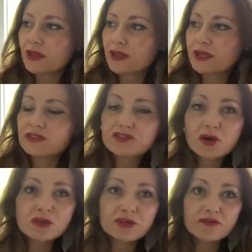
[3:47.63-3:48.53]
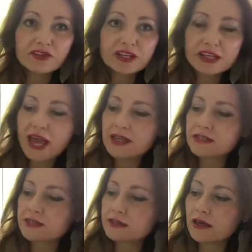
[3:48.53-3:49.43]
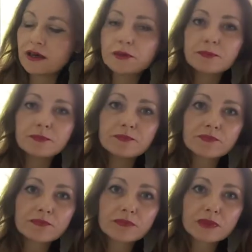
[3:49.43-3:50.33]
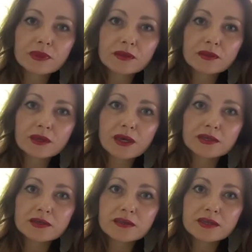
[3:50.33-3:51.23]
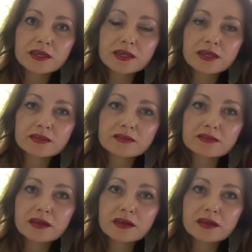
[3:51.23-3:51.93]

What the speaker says: It's told in vignettes, and I think it's